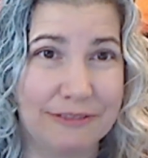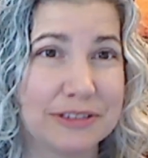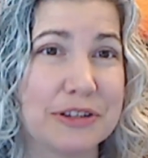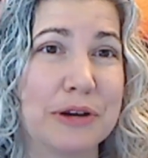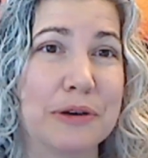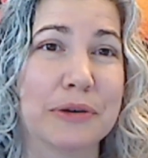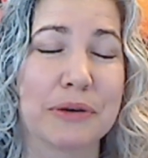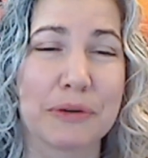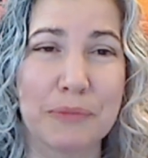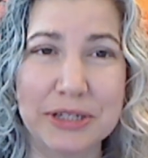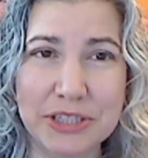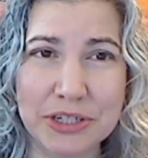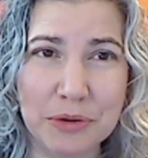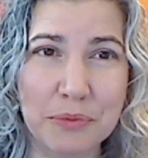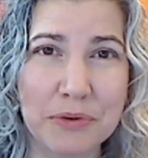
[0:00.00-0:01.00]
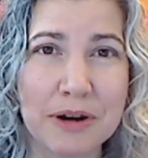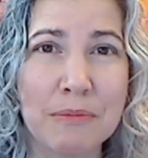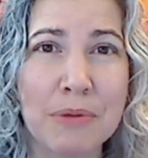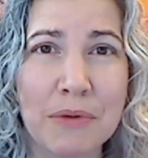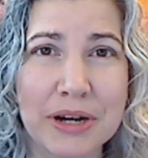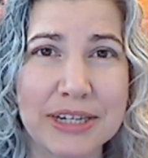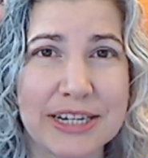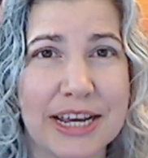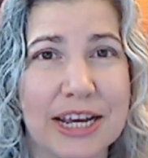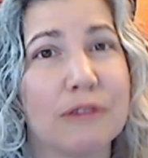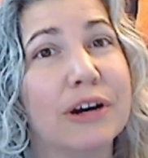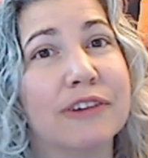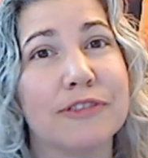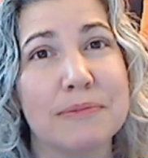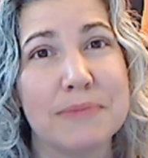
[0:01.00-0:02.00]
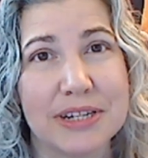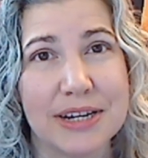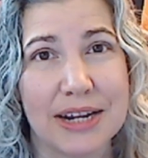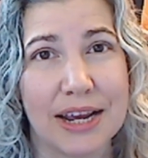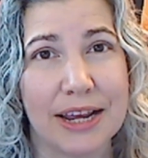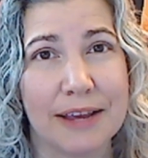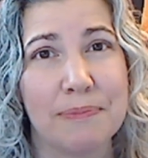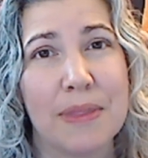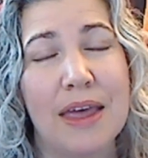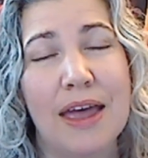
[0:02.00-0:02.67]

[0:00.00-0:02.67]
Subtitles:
So what's your number one takeaway from today?